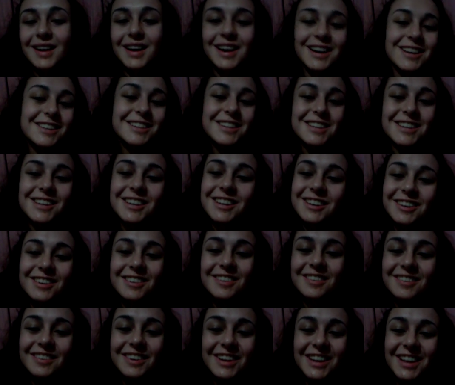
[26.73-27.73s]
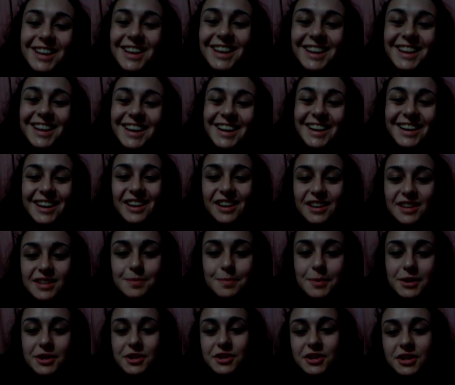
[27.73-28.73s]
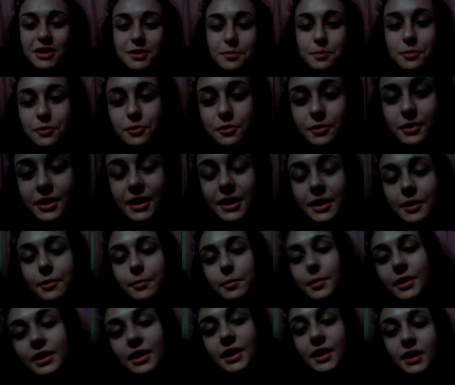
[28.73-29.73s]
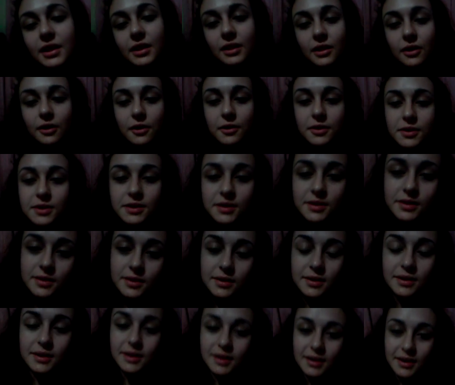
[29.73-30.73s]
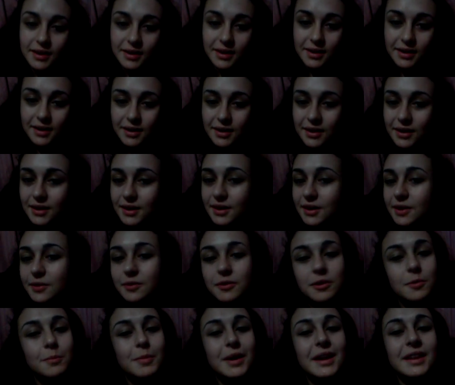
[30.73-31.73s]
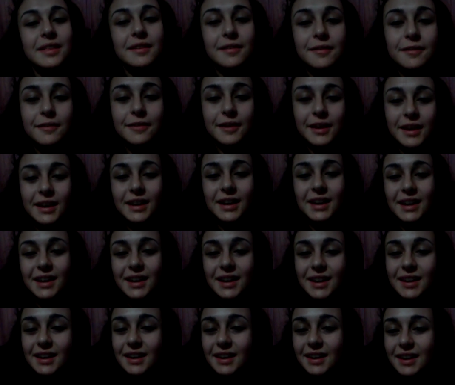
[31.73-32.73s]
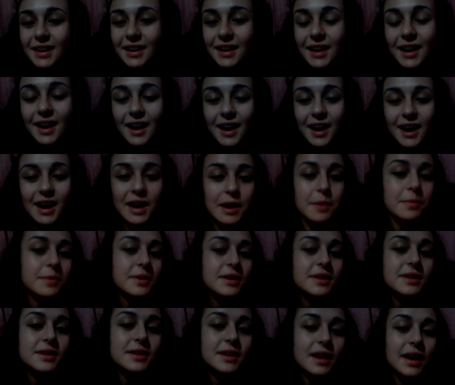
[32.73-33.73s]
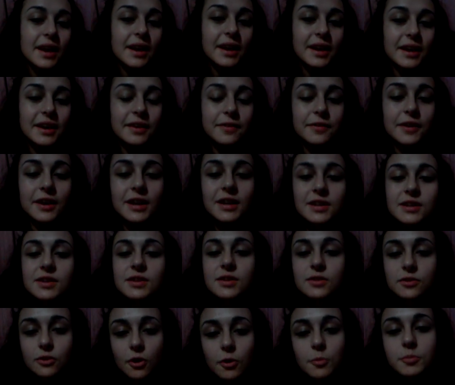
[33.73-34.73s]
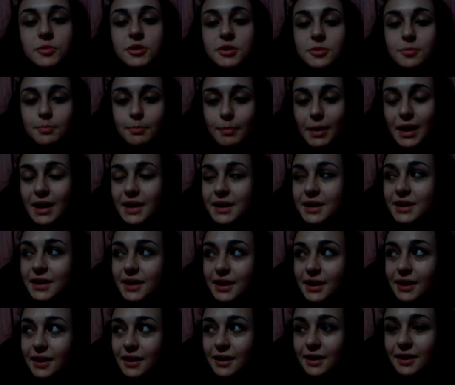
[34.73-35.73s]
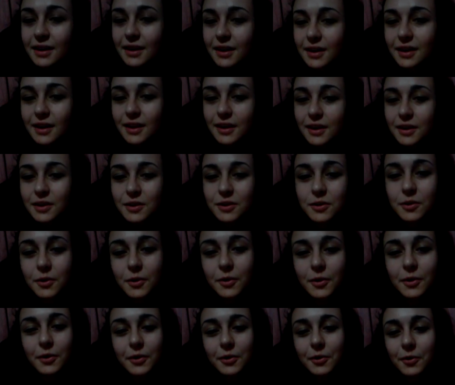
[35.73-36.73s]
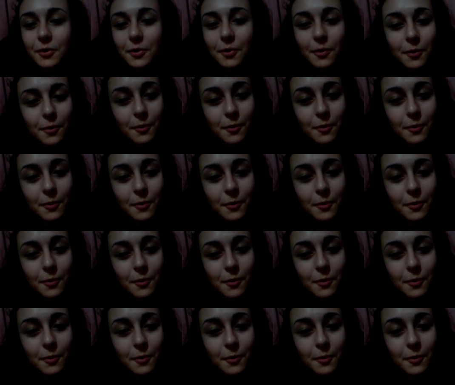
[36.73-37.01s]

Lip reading: I didn't really like it as much anymore. They had really lost what made them funny. And I would say if they'd stopped making, you know,